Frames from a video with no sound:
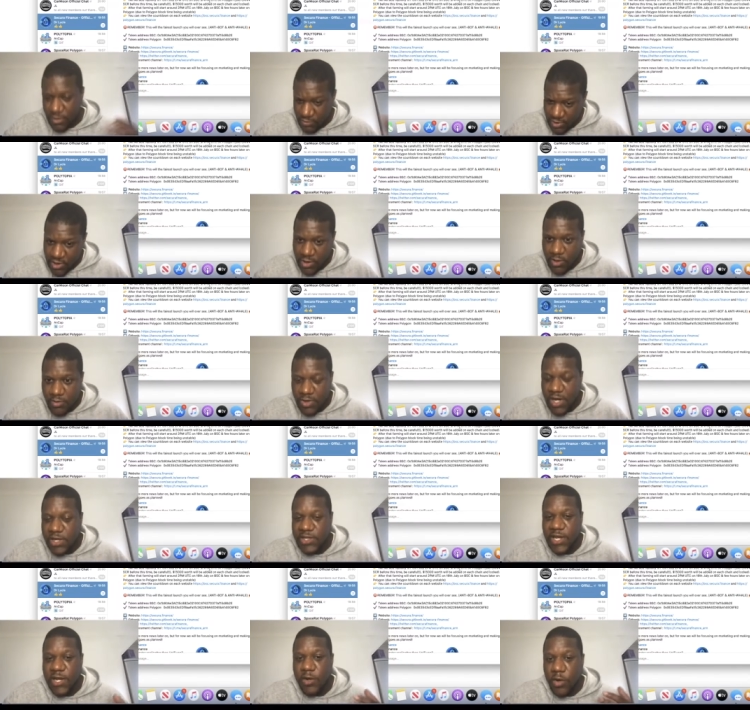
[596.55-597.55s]
You know, they
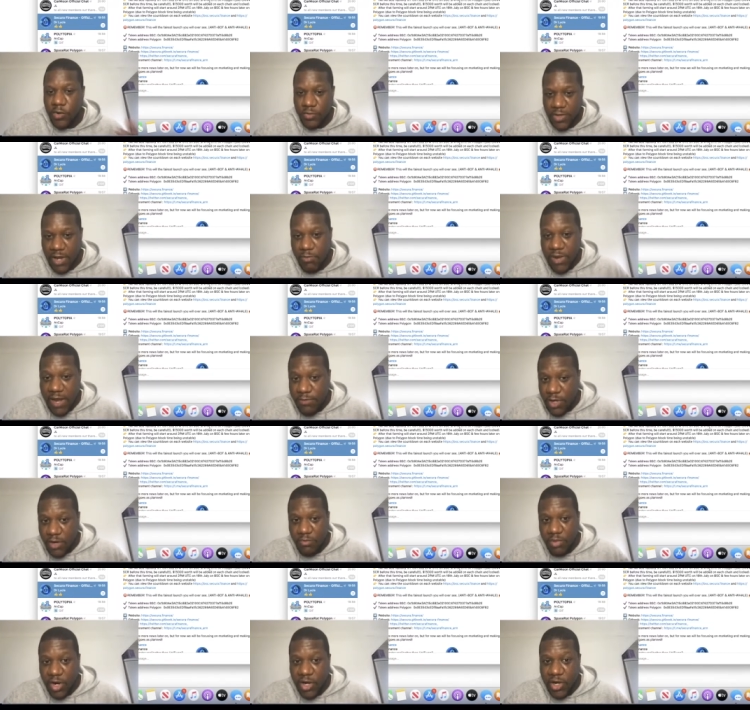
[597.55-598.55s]
said oh, they blamed it
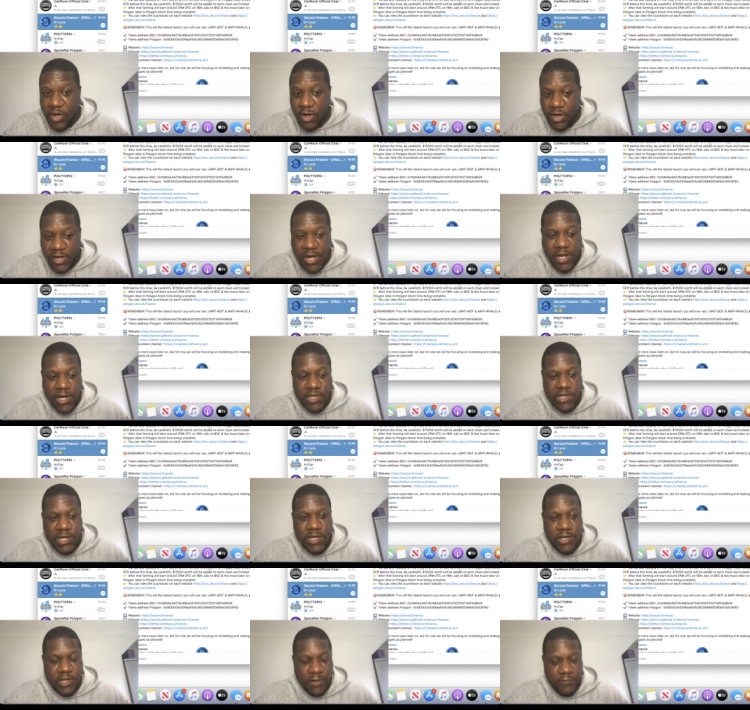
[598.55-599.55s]
on Polygon and they said
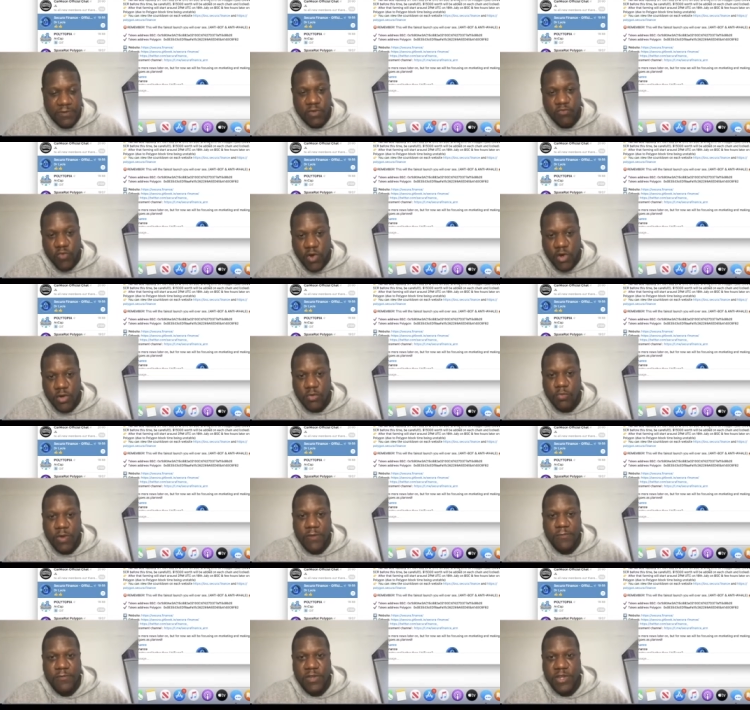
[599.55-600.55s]
there's something wrong
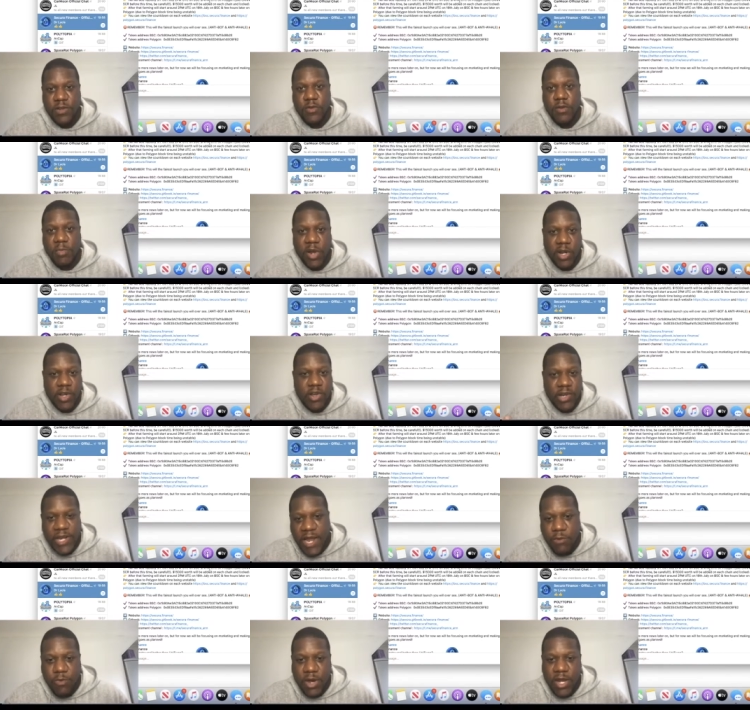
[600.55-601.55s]
with you know the Polygon
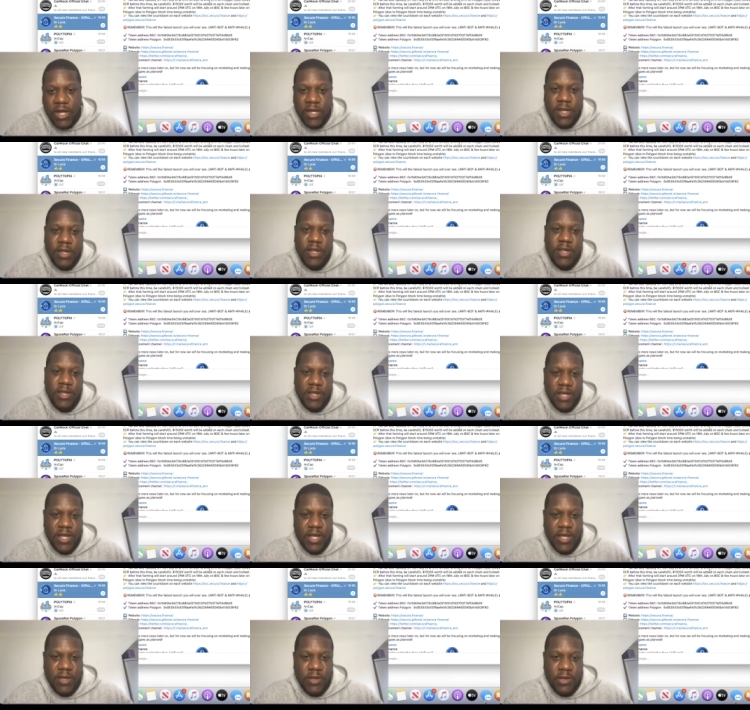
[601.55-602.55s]
network.
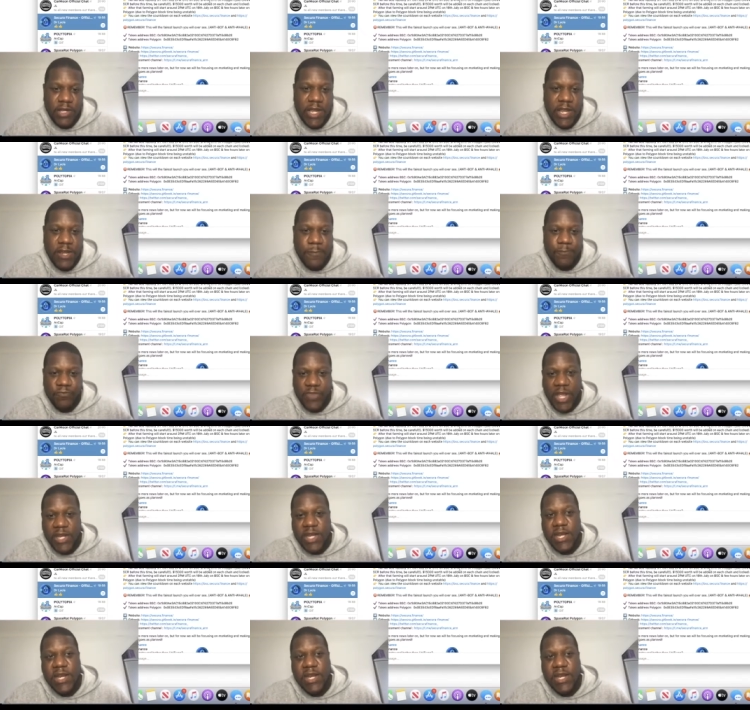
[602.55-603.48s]
Uh, okay, and then they